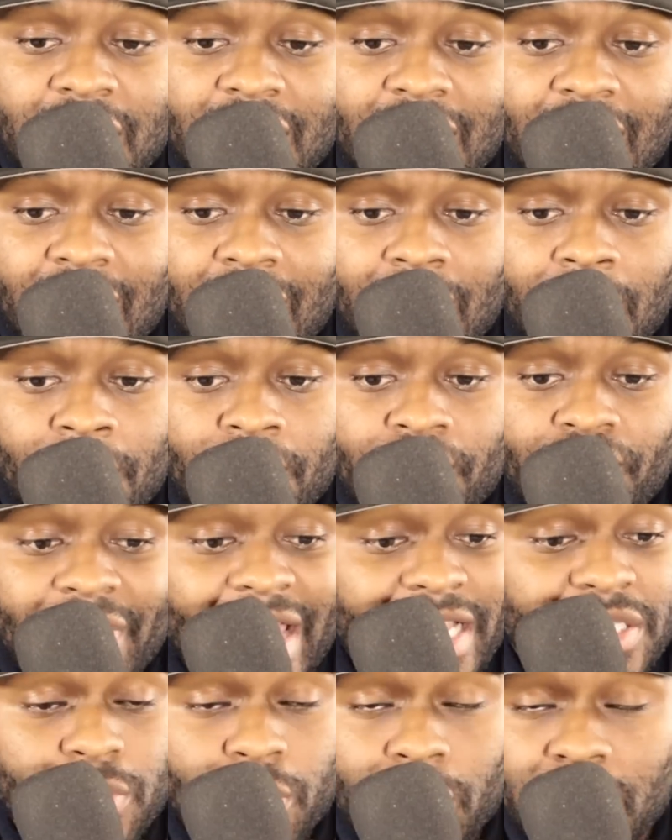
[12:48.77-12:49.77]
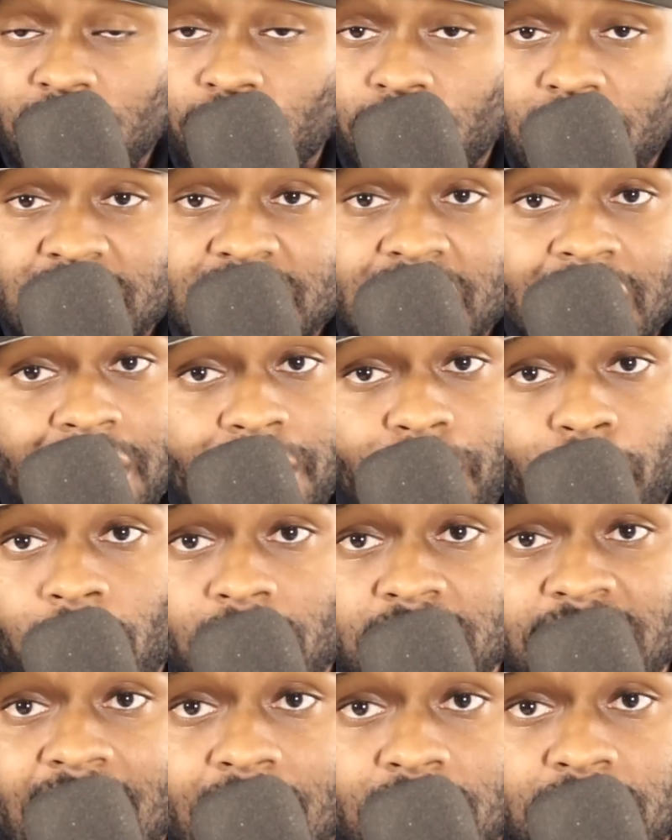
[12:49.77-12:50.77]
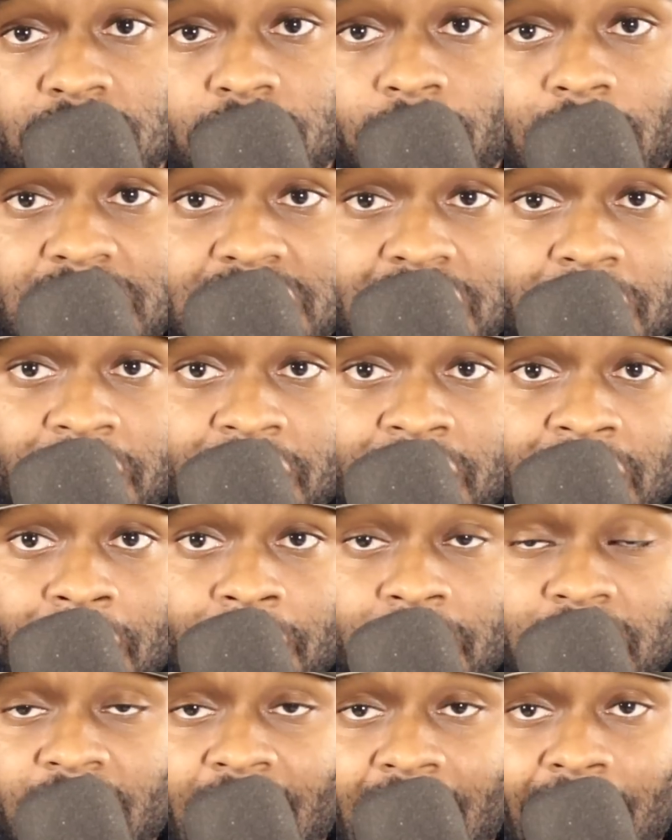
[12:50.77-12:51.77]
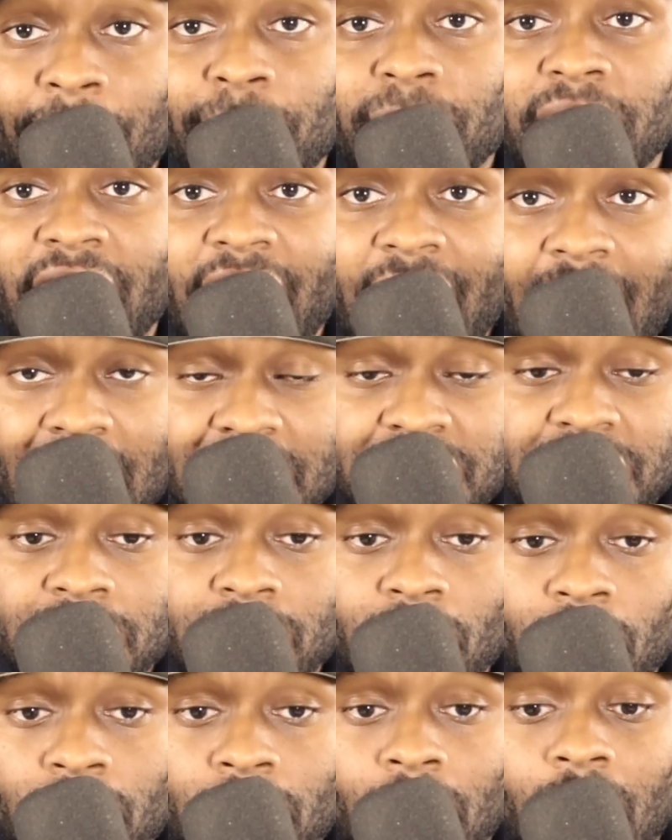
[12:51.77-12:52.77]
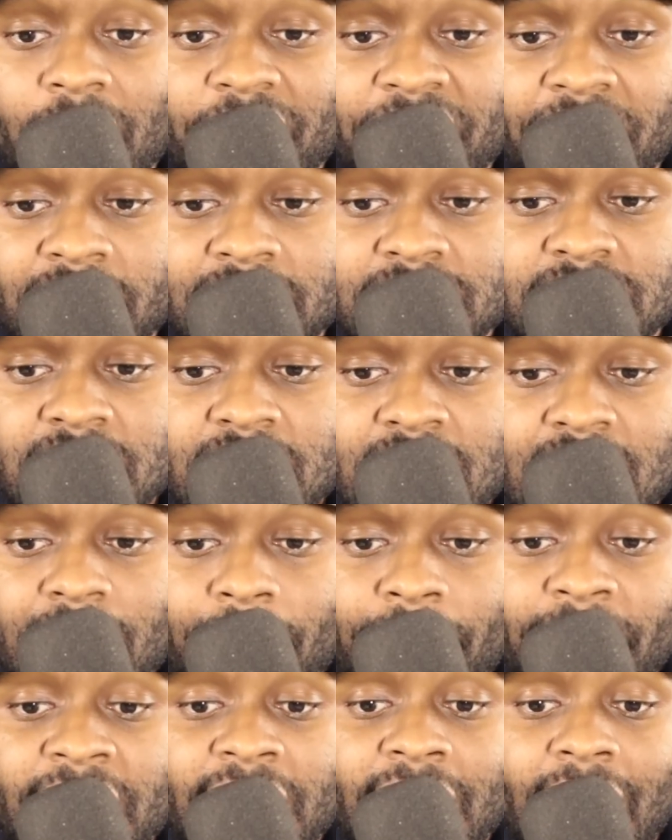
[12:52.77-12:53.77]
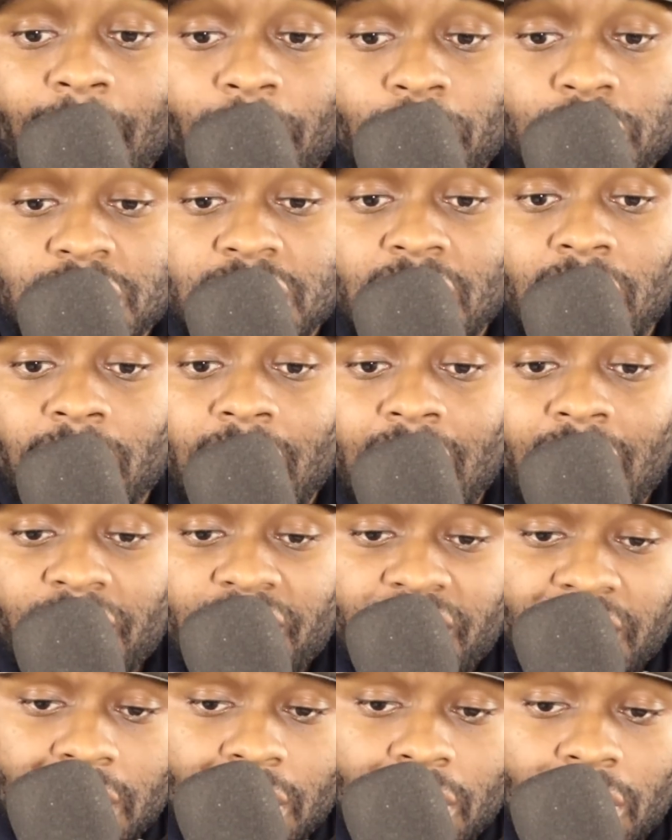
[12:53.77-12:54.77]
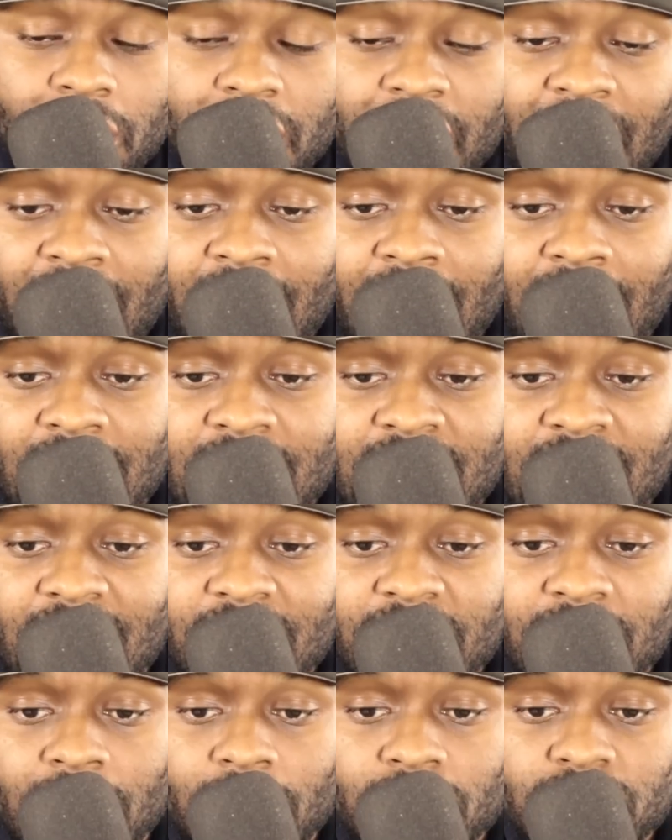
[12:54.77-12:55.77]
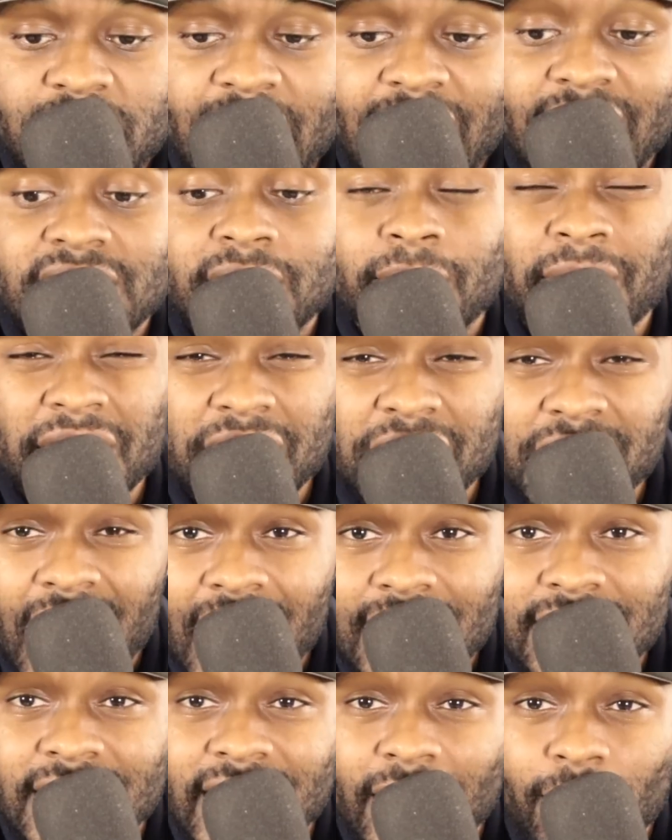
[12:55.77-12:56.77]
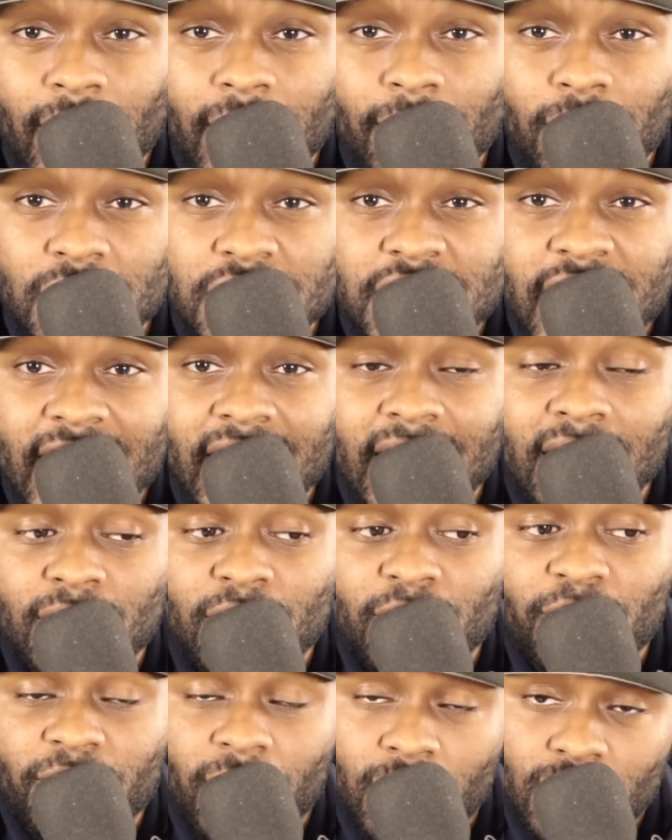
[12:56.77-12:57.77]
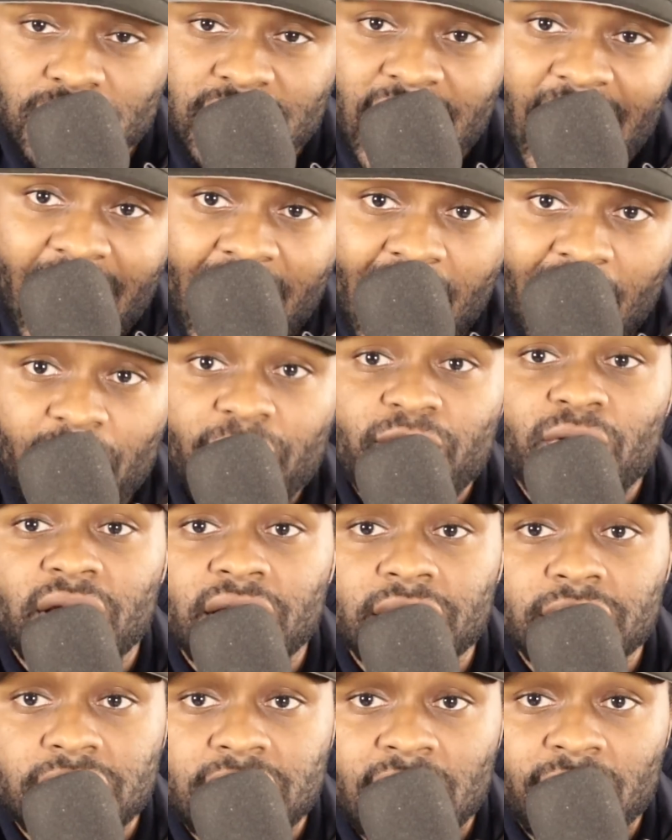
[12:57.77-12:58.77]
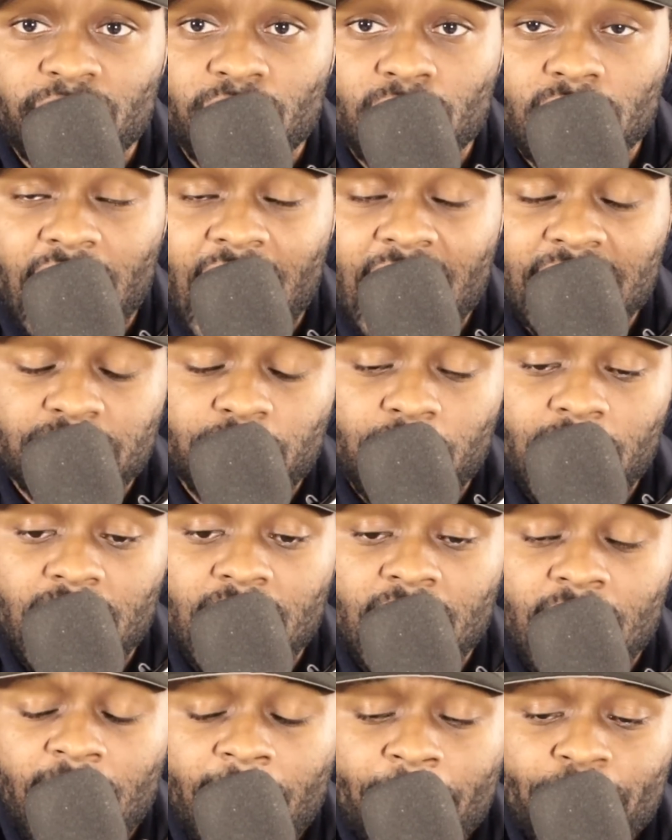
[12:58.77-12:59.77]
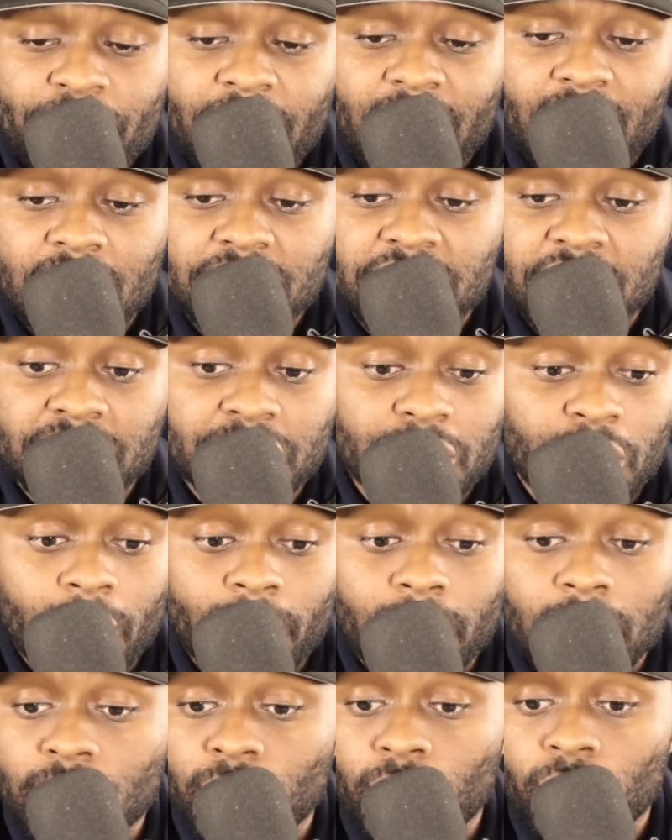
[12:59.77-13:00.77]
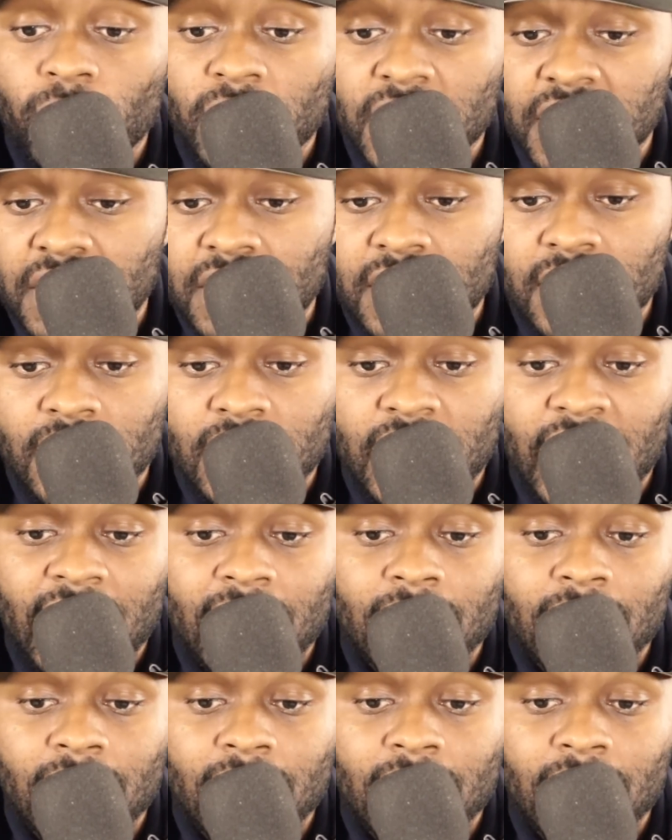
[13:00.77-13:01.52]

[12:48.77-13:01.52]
That's really what it's going to boil down to, right? It's going to be the name of the game. Play action on offense, being able to go downfield and, take some of the shots that they were able to take in the first half against Denver last week. Justin Herbert looked really good. He